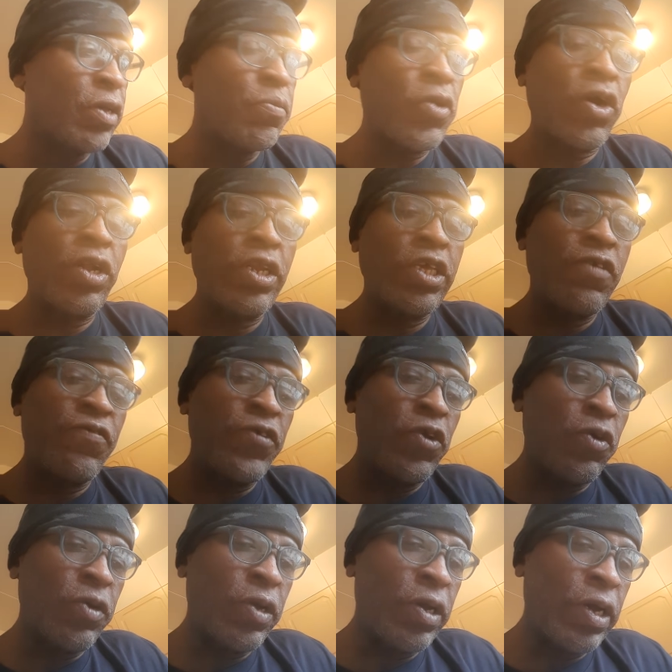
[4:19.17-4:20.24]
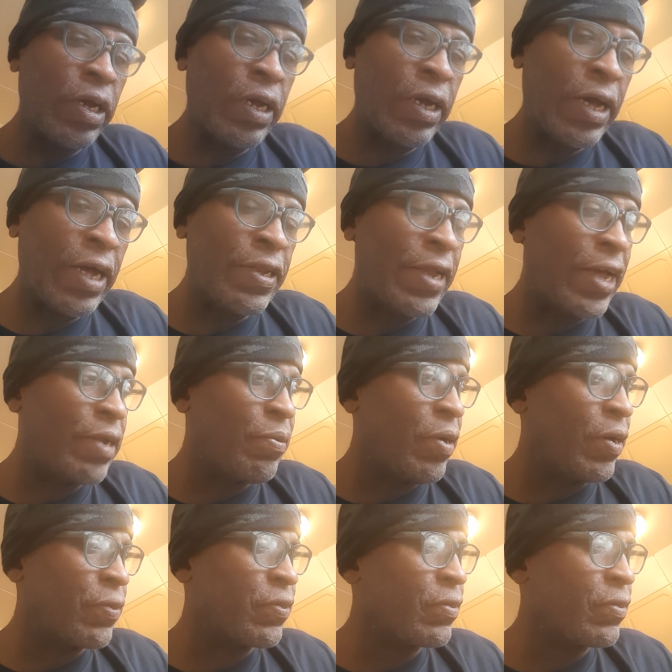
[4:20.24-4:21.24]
Not gonna leave you anonymous.